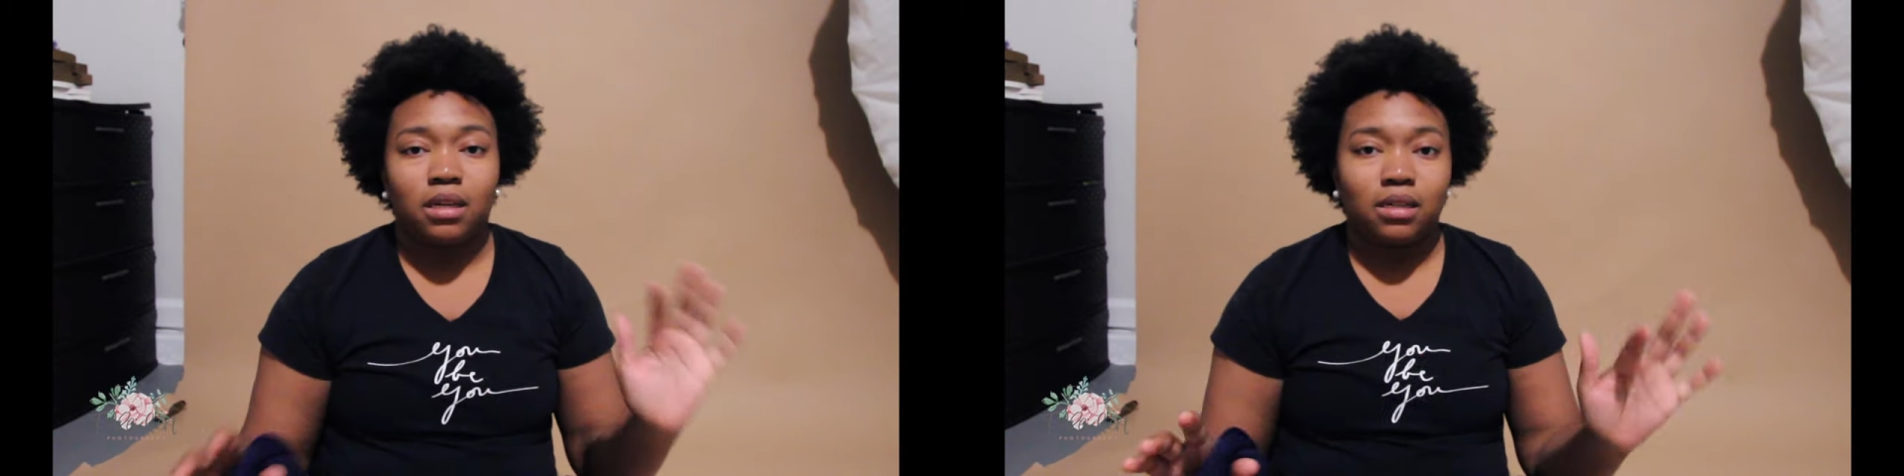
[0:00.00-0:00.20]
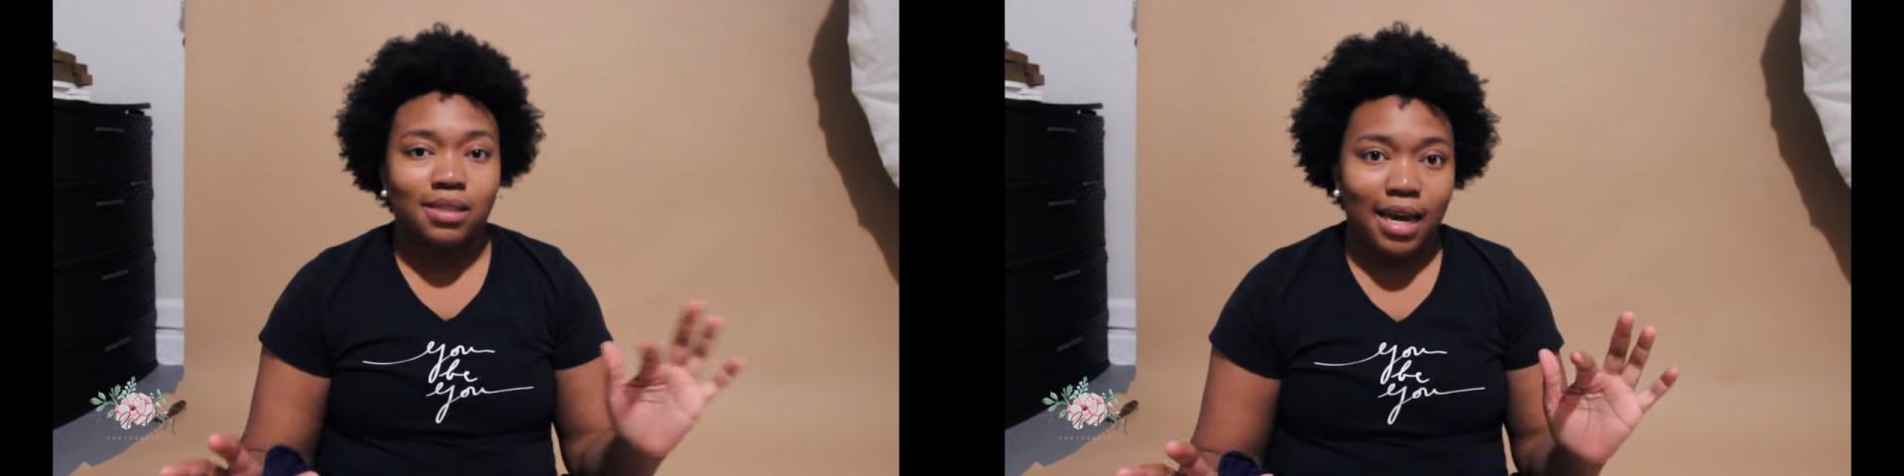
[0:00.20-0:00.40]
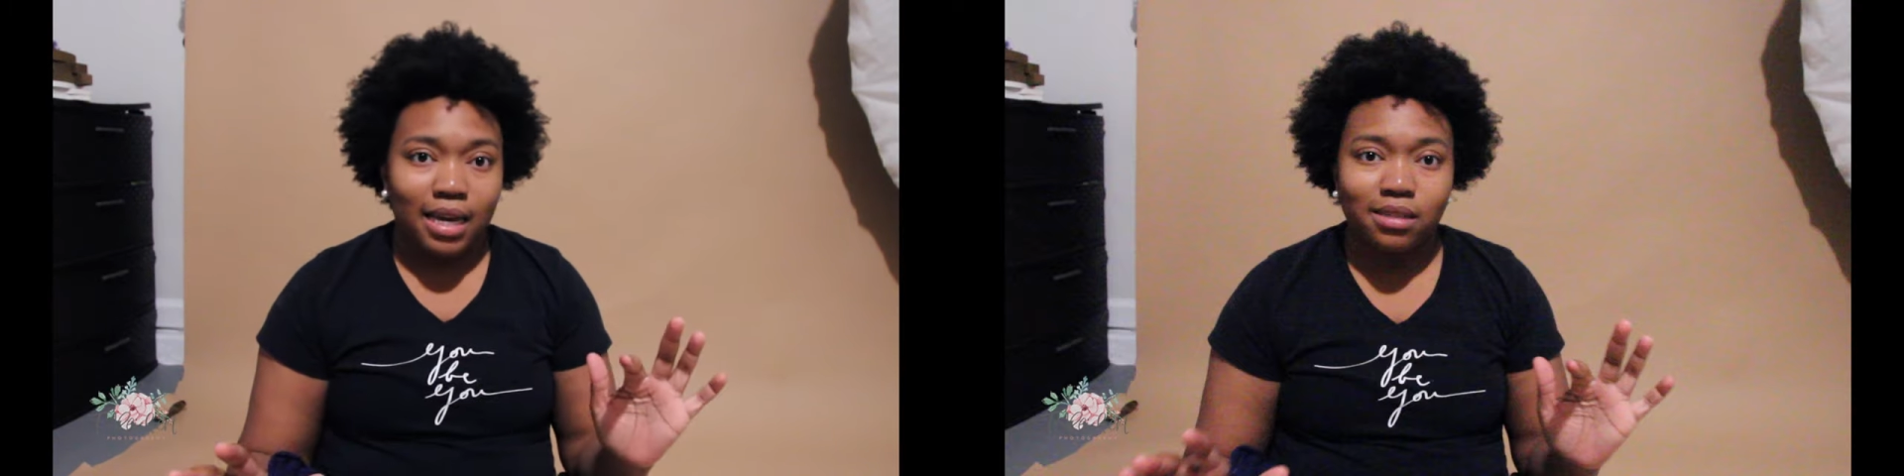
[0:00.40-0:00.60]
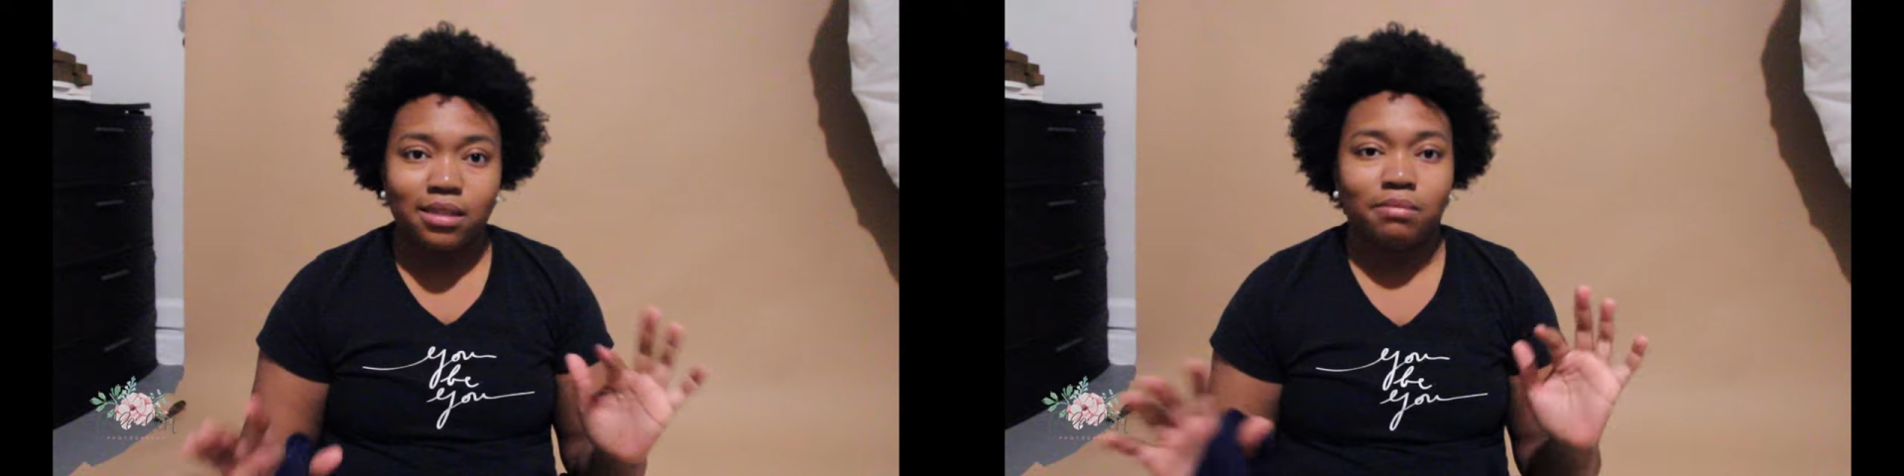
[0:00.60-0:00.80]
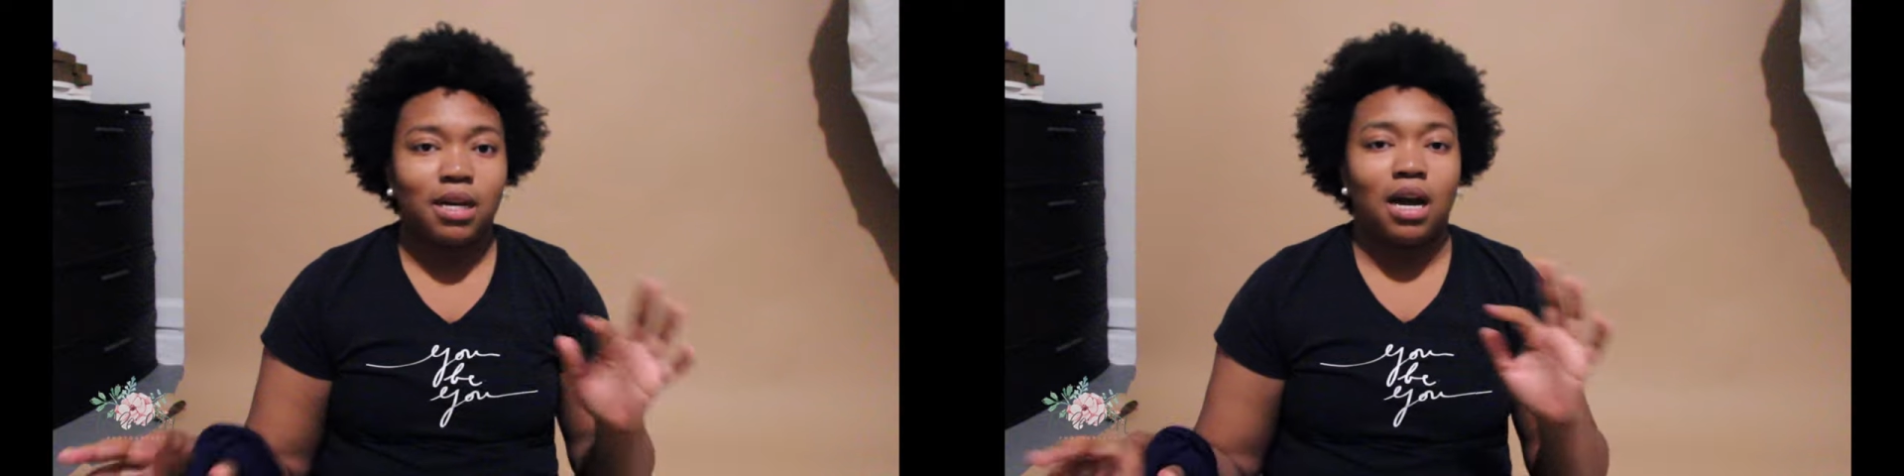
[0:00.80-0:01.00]
look tight
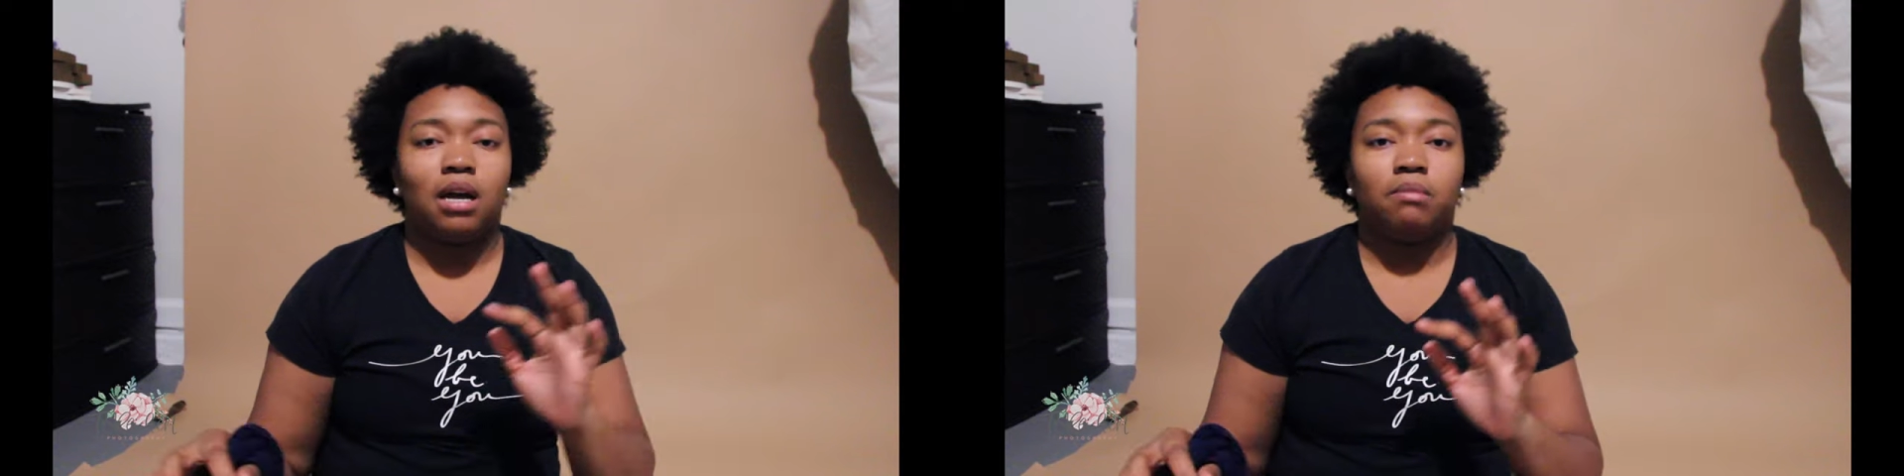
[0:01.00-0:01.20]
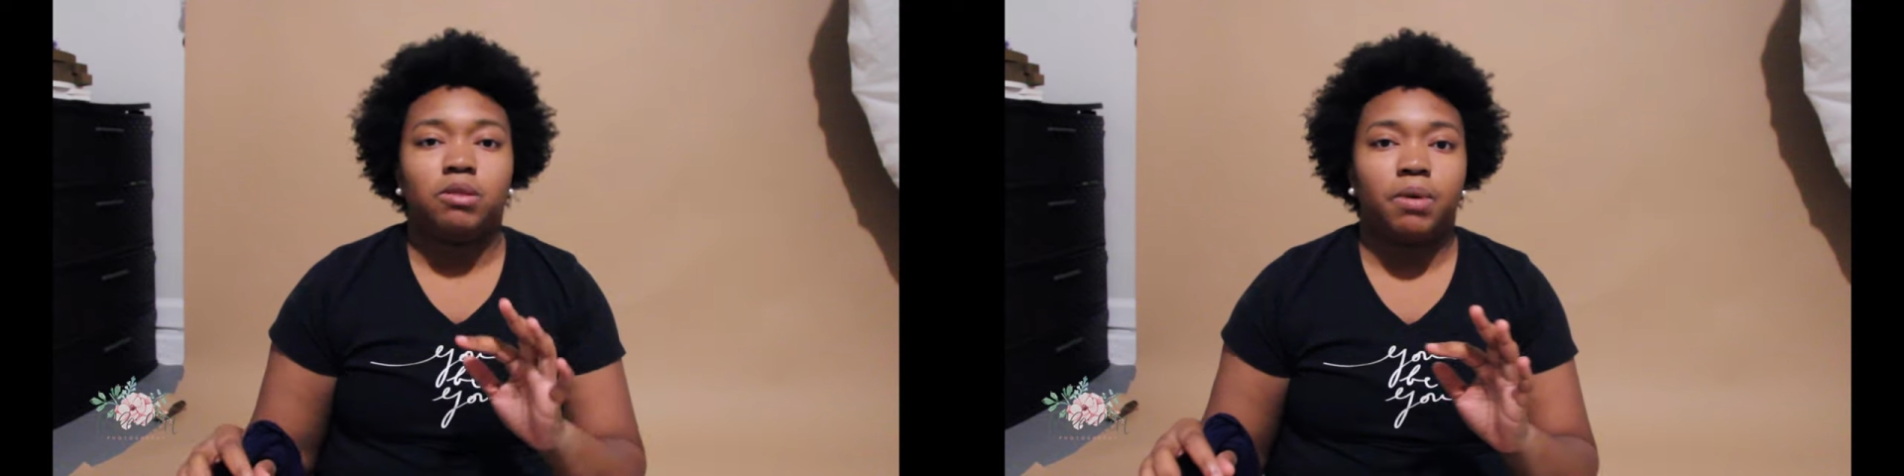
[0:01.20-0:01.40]
sometimes,